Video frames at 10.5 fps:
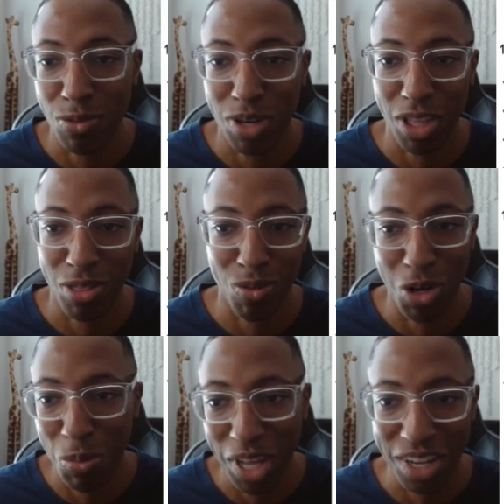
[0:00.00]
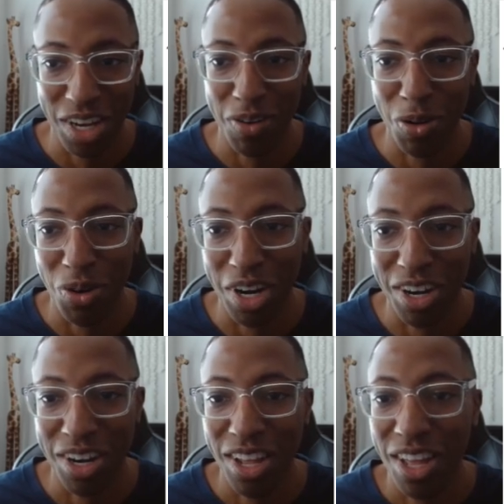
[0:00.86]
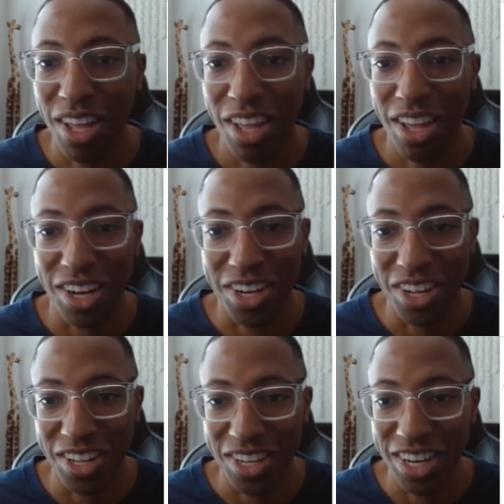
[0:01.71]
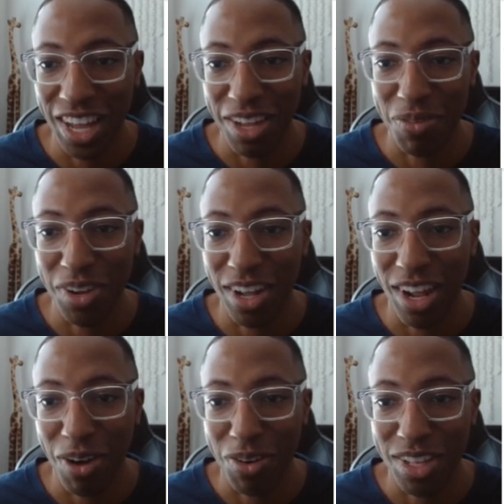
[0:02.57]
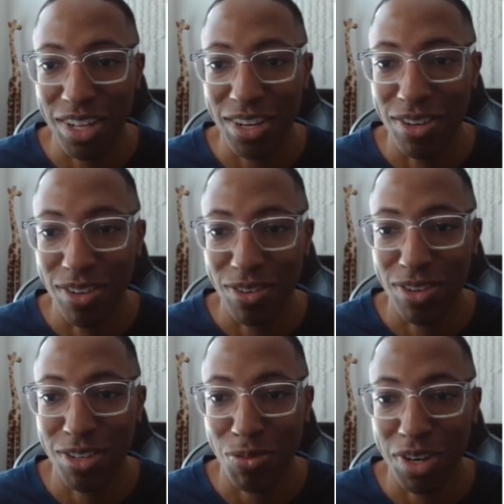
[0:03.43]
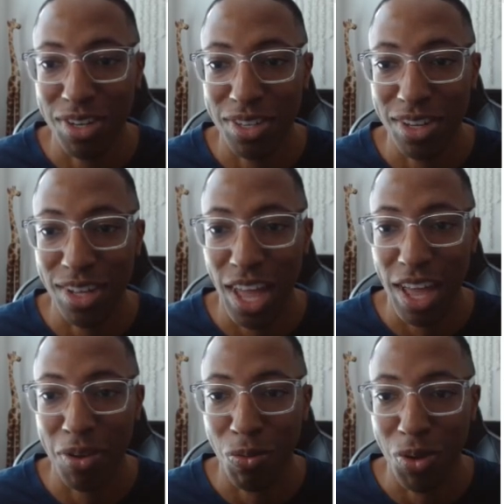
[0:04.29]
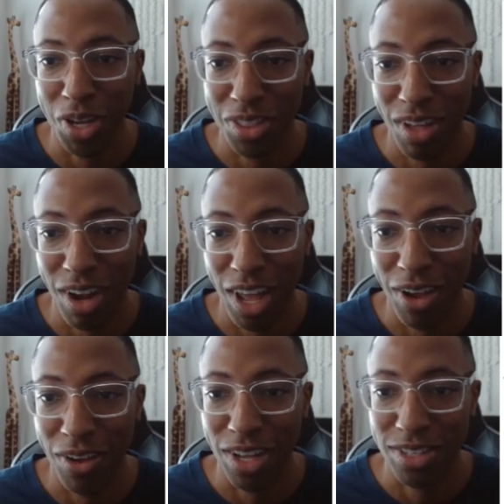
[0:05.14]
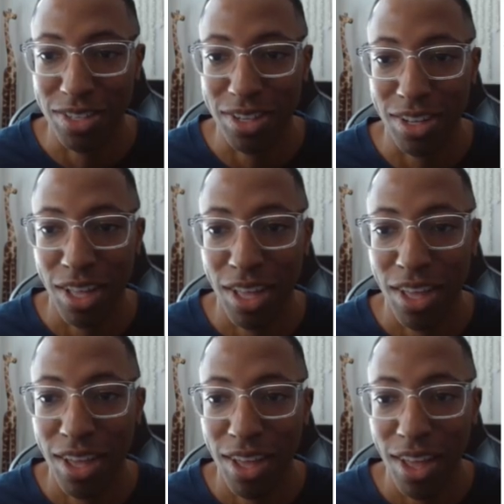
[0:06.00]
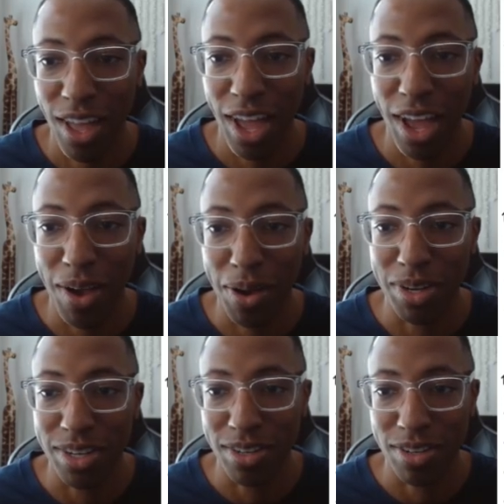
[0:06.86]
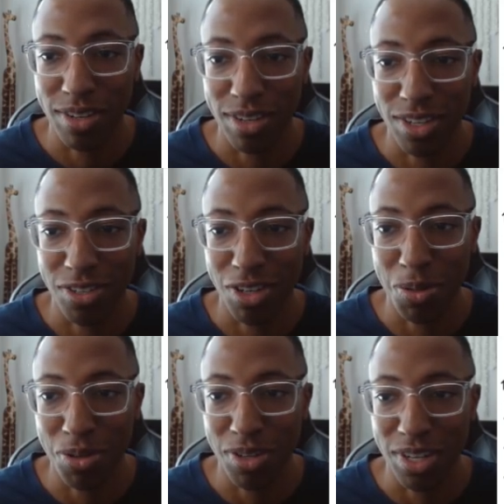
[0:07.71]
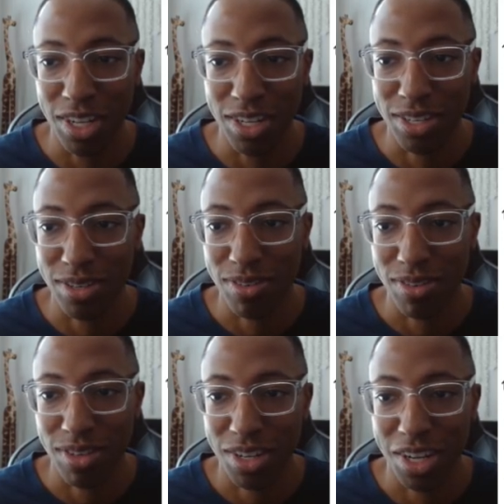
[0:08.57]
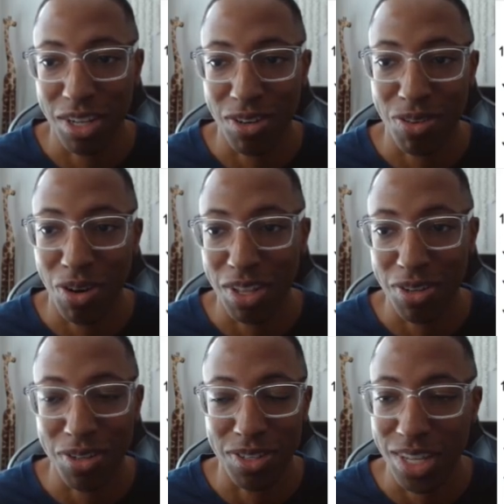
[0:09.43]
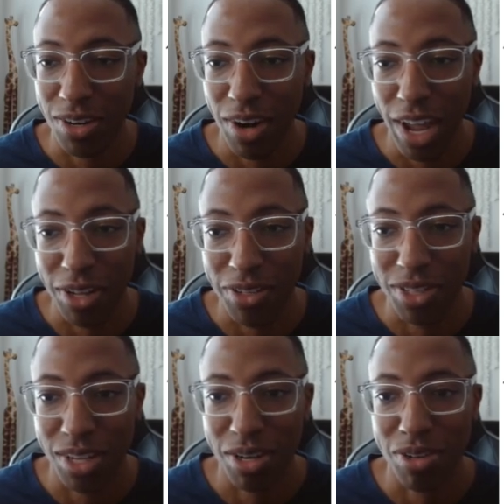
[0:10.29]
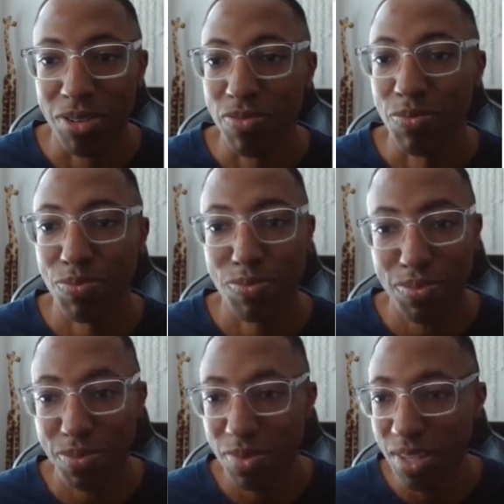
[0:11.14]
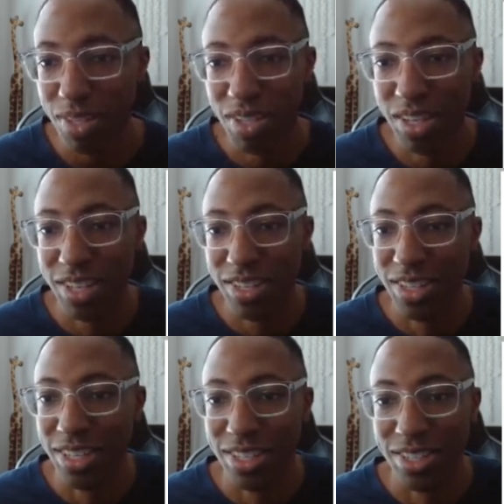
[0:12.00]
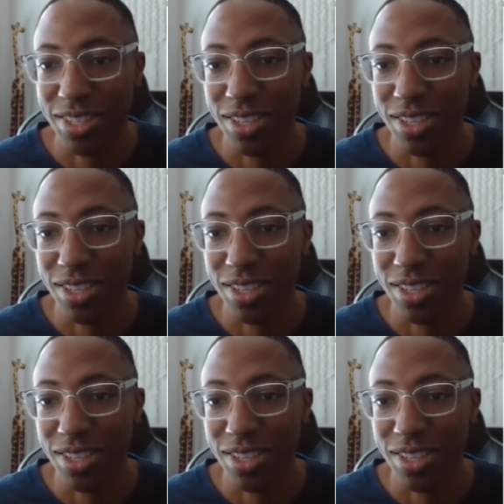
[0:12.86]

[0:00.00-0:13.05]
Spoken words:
to throw pink everywhere and call it a day, but I really just wanted to have it well thought out as to how I would distribute each color throughout the whole entire house. So this